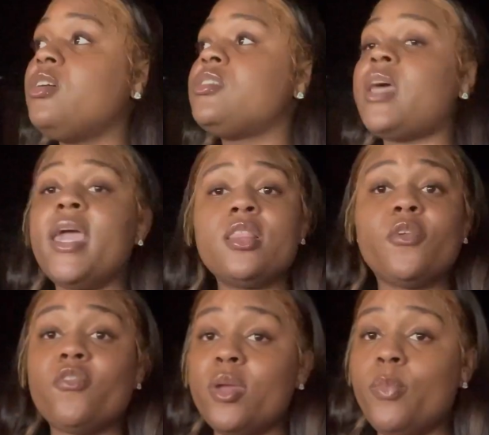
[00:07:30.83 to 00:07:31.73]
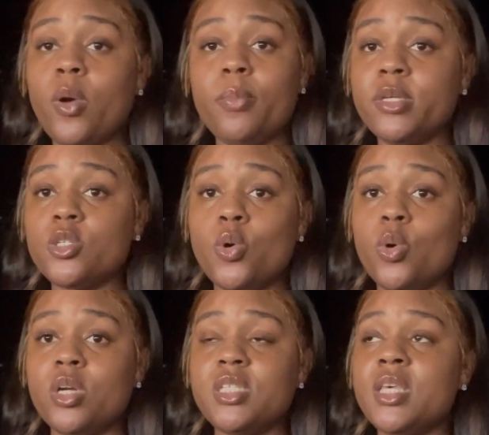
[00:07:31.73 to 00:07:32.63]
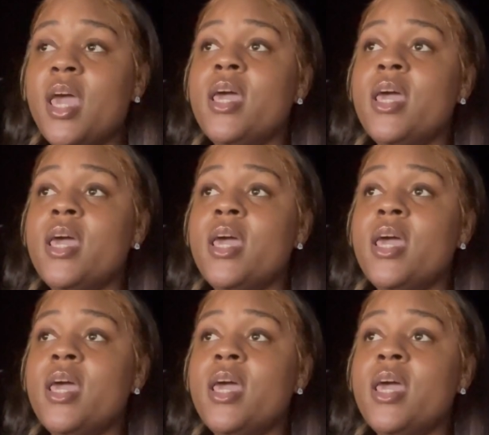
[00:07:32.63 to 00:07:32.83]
take the free purpose course